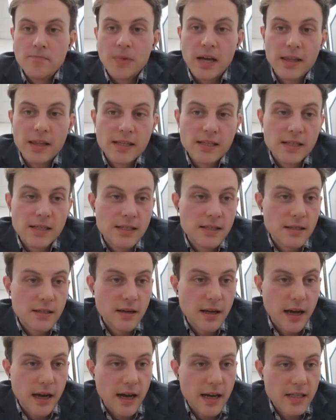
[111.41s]
And this is
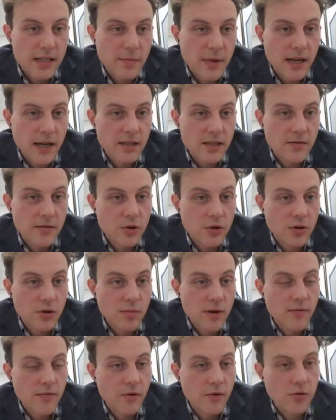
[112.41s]
aspect of talking
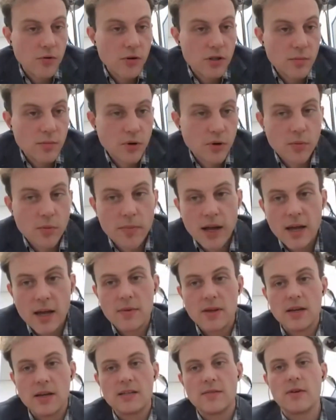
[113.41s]
about funeral support
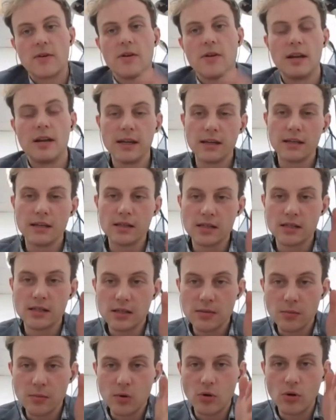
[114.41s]
payment is a very
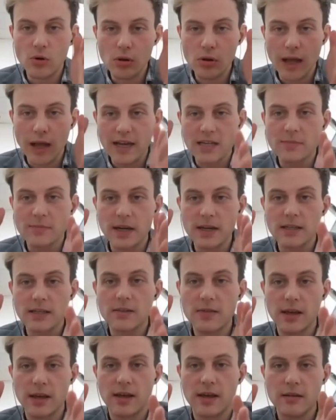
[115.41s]
small aspect
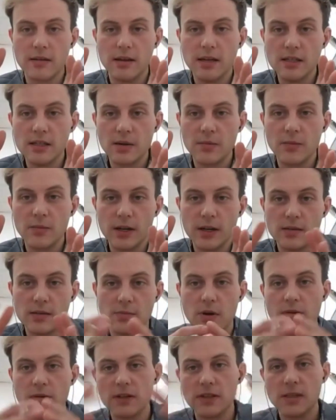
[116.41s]
of that in some ways.
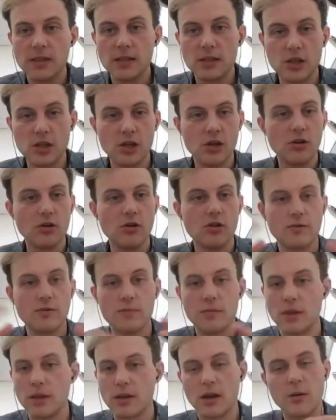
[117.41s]
Poverty is huge.
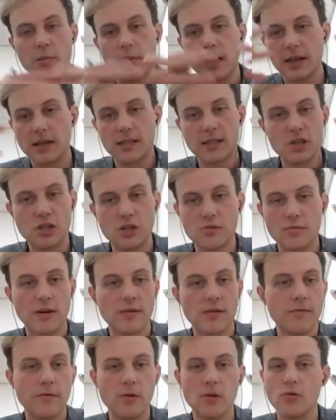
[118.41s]
The complex issues
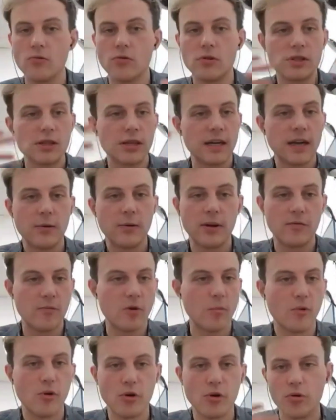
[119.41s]
around funerals and how we have
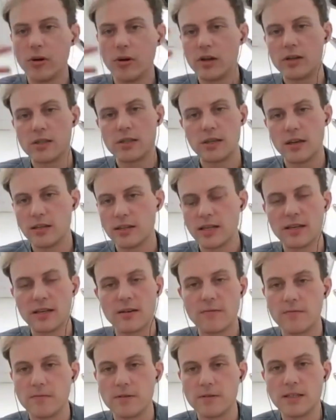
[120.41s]
memorials and the
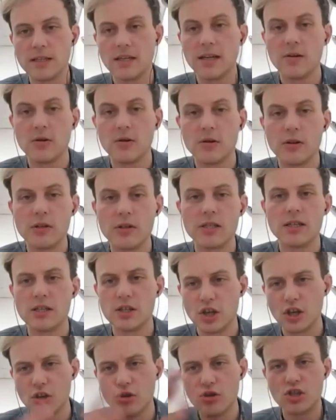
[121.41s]
dignity and all those
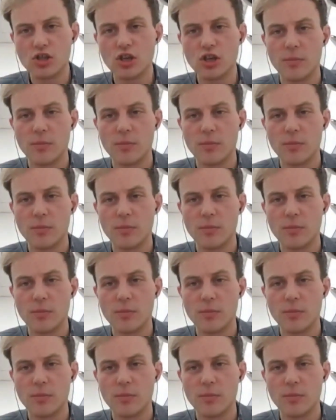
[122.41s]
is a huge